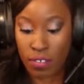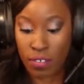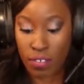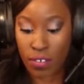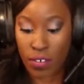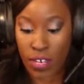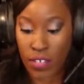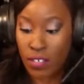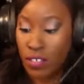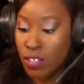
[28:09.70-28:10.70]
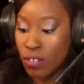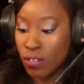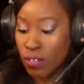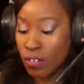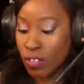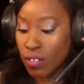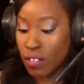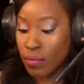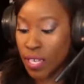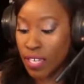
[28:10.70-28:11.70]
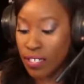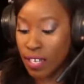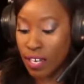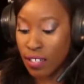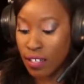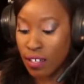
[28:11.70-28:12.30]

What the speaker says: Okay, so let me exit out of there.